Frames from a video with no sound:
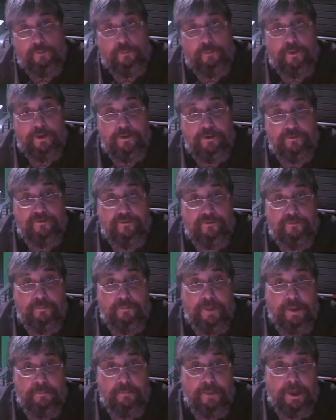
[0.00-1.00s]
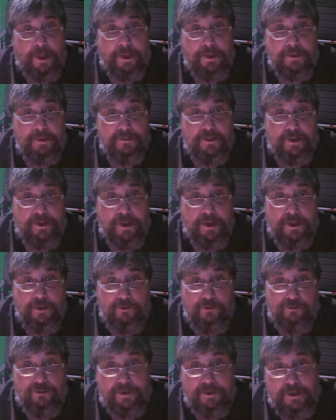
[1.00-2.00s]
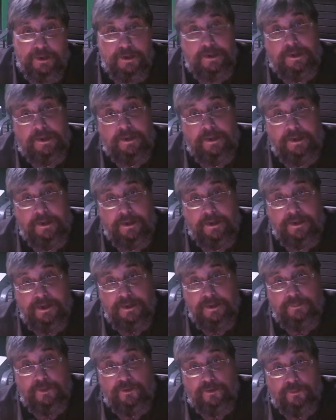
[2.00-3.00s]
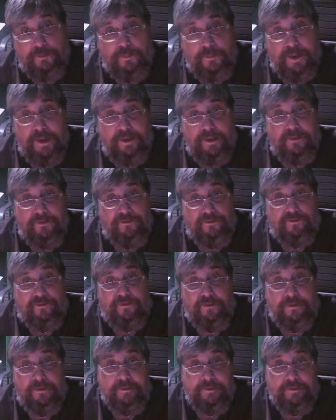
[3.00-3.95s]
parts of my body that I usually keep under pants,